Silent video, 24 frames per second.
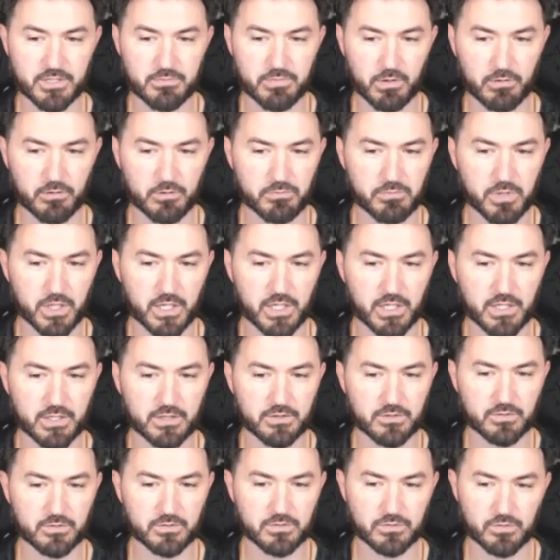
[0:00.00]
blah, blah,
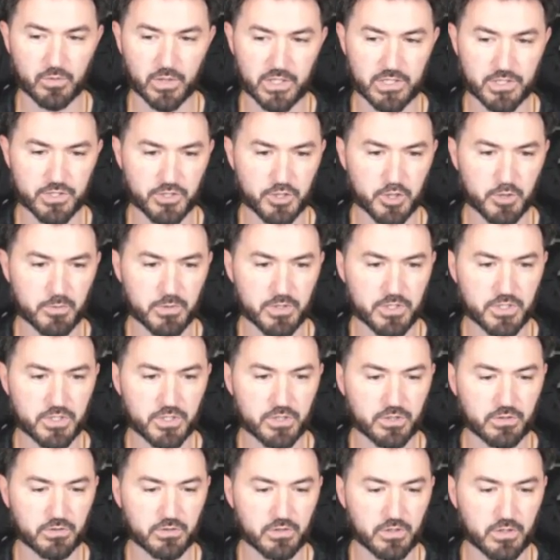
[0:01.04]
blah, ways humans
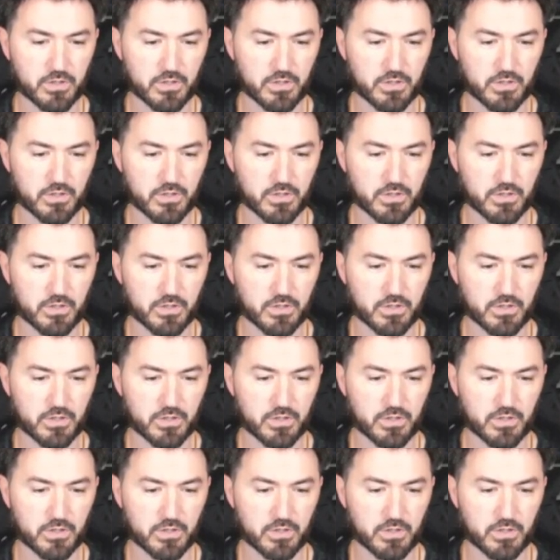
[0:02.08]
do.